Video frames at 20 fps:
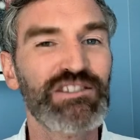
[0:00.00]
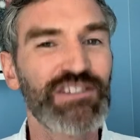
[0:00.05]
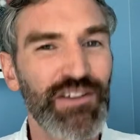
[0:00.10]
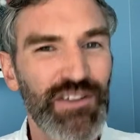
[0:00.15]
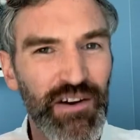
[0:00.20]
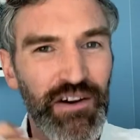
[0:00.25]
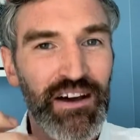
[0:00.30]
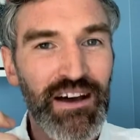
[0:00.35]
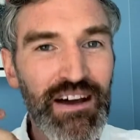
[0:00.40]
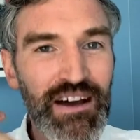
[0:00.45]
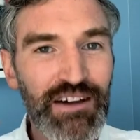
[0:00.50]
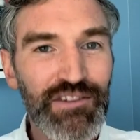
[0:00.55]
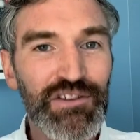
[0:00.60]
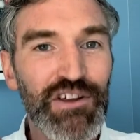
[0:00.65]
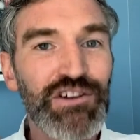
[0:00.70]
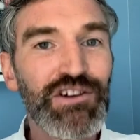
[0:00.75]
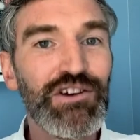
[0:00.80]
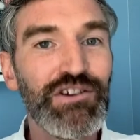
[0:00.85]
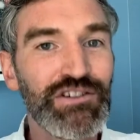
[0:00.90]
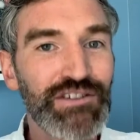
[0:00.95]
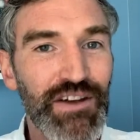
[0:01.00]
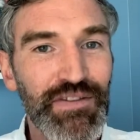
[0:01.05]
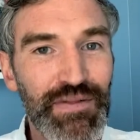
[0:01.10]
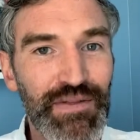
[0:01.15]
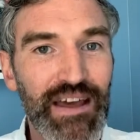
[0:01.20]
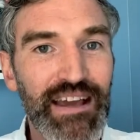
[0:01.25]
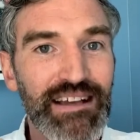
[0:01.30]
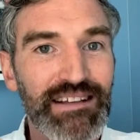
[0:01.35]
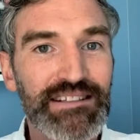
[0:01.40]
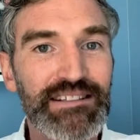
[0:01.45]
So the user
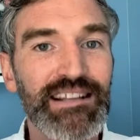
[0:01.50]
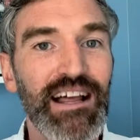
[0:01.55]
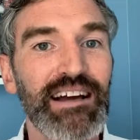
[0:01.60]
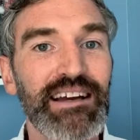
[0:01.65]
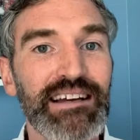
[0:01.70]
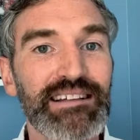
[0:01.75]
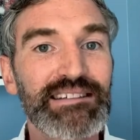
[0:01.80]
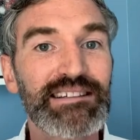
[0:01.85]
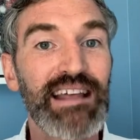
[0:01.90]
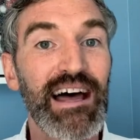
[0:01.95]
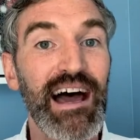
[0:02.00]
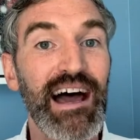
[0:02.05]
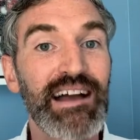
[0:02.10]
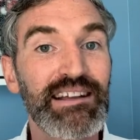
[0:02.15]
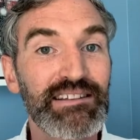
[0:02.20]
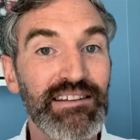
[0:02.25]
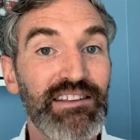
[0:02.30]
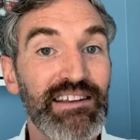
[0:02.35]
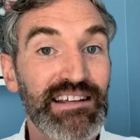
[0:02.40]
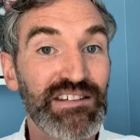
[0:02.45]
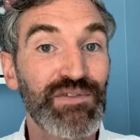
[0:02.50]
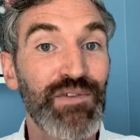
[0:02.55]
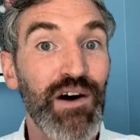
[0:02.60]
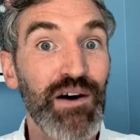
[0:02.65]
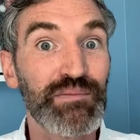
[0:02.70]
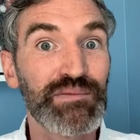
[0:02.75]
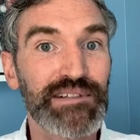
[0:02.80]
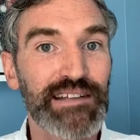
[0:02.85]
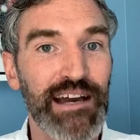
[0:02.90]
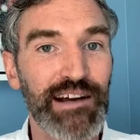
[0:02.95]
thinks like it's this
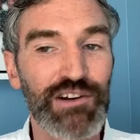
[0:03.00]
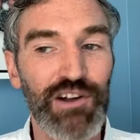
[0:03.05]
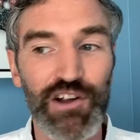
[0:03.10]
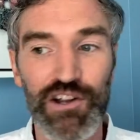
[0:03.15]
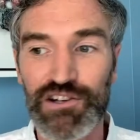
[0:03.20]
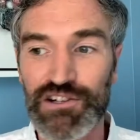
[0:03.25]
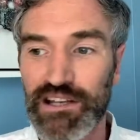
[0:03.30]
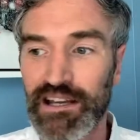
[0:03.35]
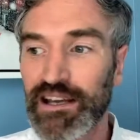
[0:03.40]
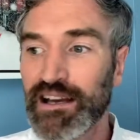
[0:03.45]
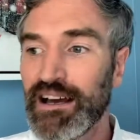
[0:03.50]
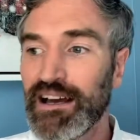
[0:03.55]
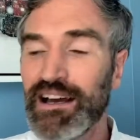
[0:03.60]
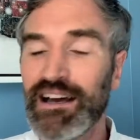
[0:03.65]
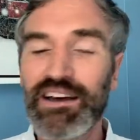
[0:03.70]
firm's technology.